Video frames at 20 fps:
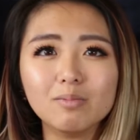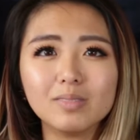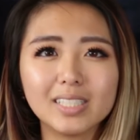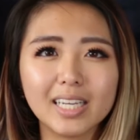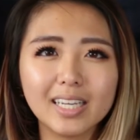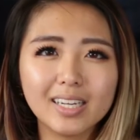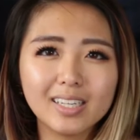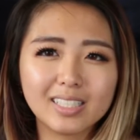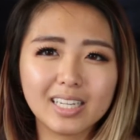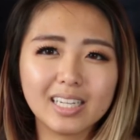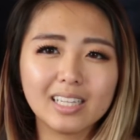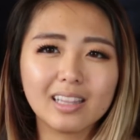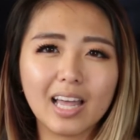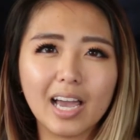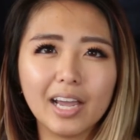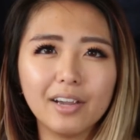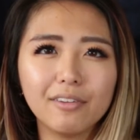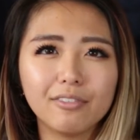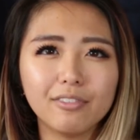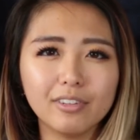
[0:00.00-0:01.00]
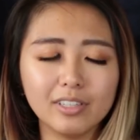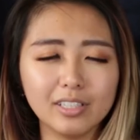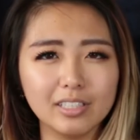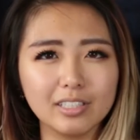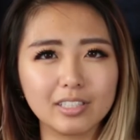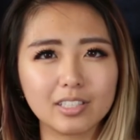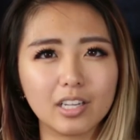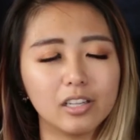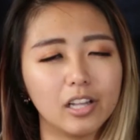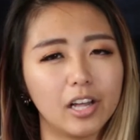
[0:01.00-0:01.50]
Day-to-day life
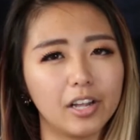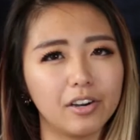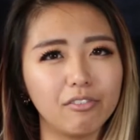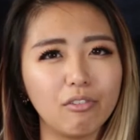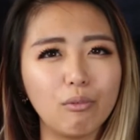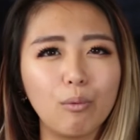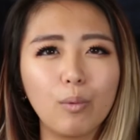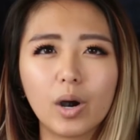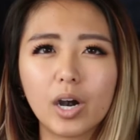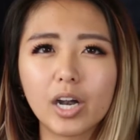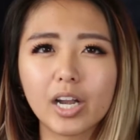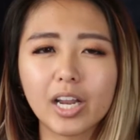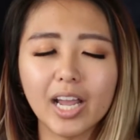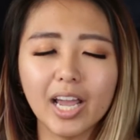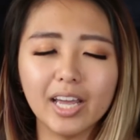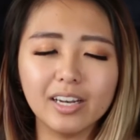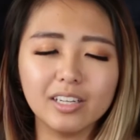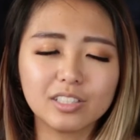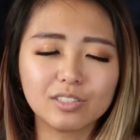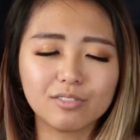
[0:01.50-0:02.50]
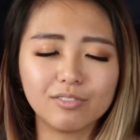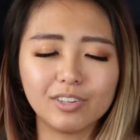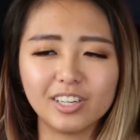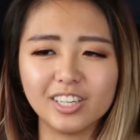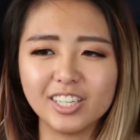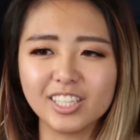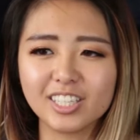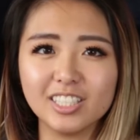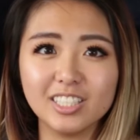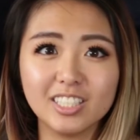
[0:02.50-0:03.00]
is a lot of work, and it's
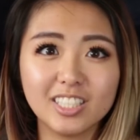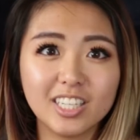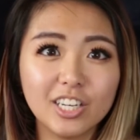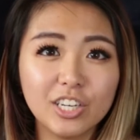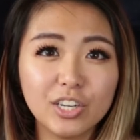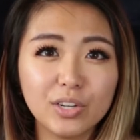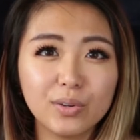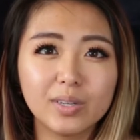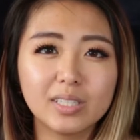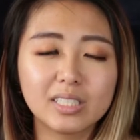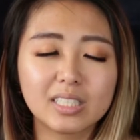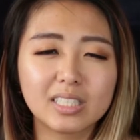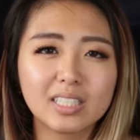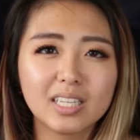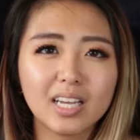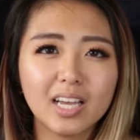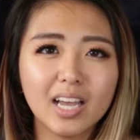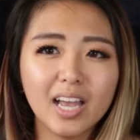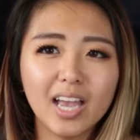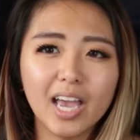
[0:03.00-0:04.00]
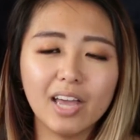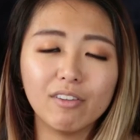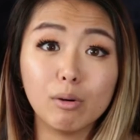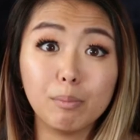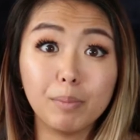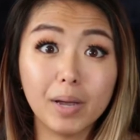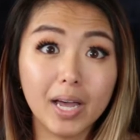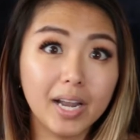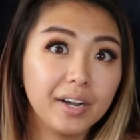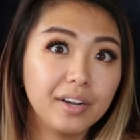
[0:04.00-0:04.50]
very continuous and
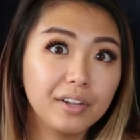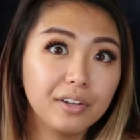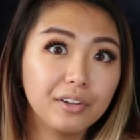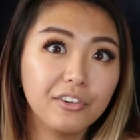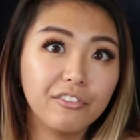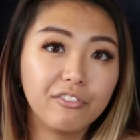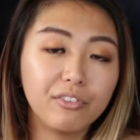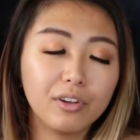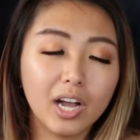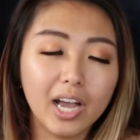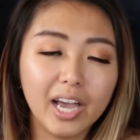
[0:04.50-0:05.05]
repetitive,